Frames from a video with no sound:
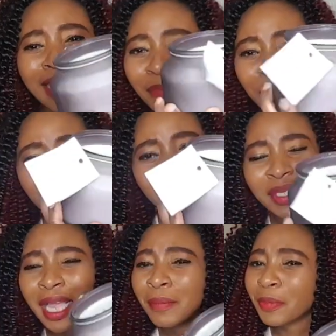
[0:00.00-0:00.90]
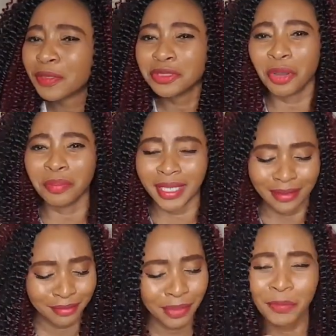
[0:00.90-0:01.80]
Like people know
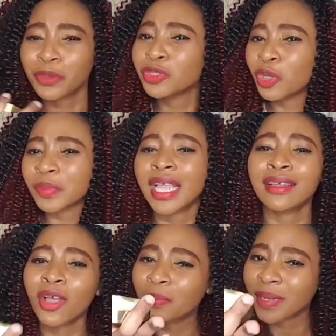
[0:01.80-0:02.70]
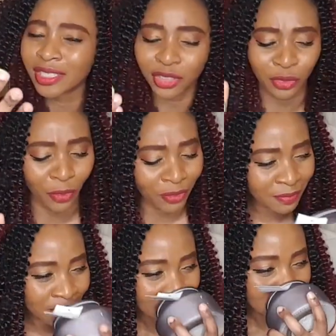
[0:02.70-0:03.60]
me. People know me. God bless you
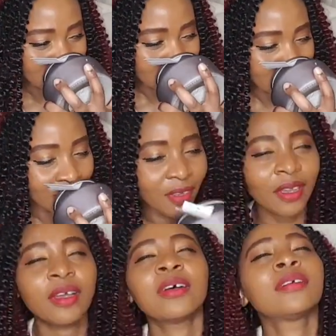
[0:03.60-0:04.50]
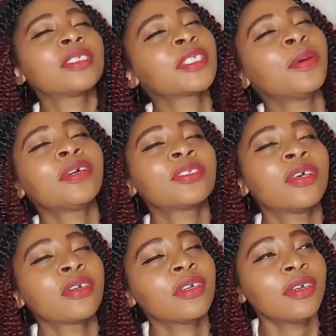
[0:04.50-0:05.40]
all. Oh, it smells
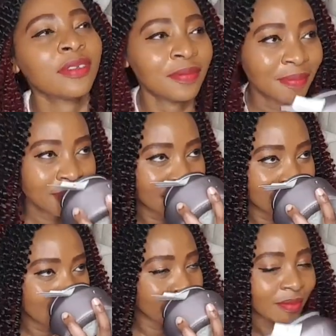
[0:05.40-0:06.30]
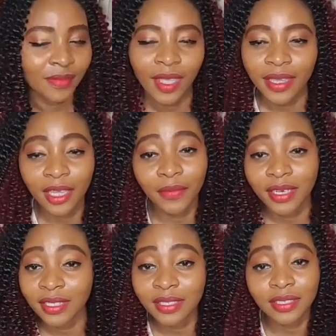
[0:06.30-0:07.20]
so good. I can't
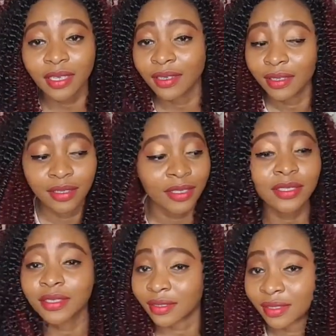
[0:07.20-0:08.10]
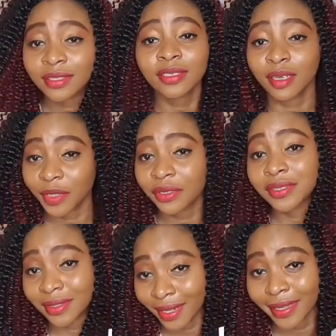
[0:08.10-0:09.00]
wait. This is gonna be
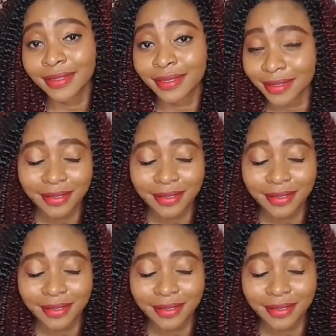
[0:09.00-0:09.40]
used tonight.